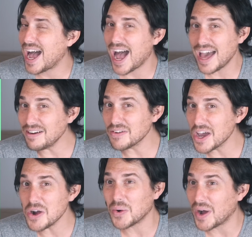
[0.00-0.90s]
I don't
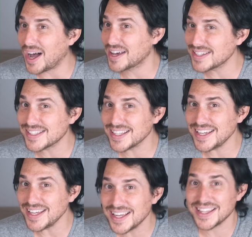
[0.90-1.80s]
know.
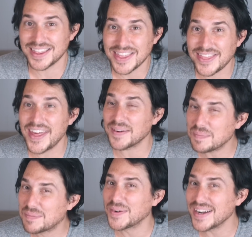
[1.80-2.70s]
Honestly, they're
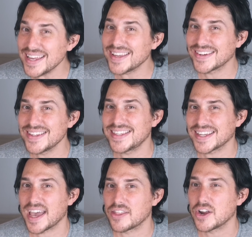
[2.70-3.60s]
pretty good
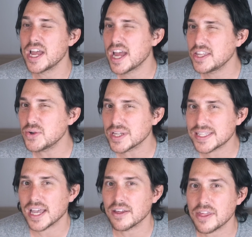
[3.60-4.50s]
together. And you
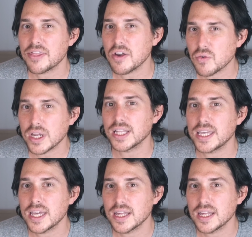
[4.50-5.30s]
could tell that they really